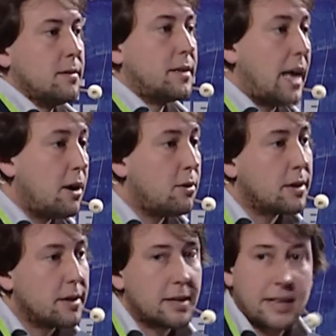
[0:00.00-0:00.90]
Now,
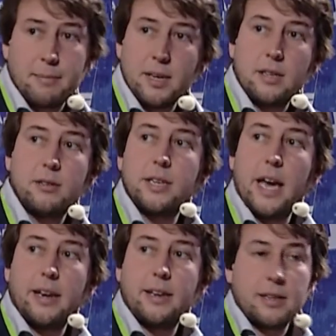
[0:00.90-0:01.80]
coming to an
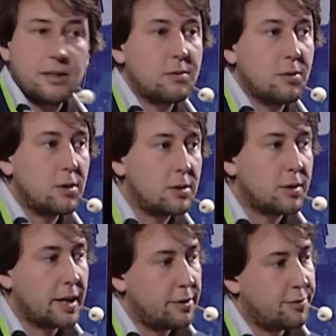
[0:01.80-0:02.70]
end and also
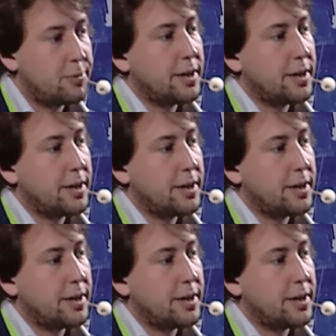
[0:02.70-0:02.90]
kind of